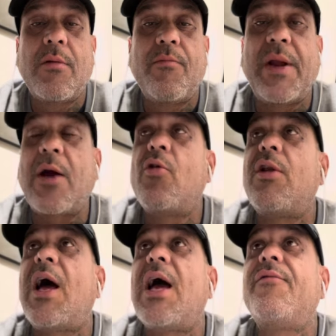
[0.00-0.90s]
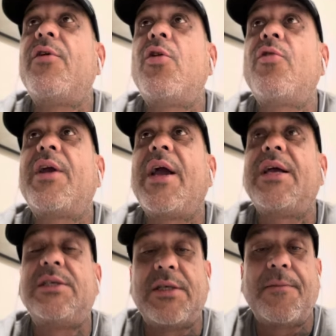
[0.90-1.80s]
But I go live on
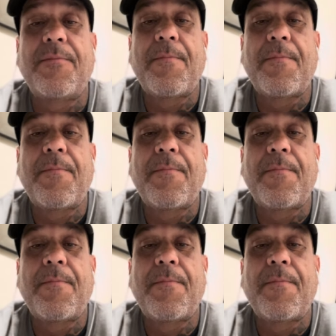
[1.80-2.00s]
location.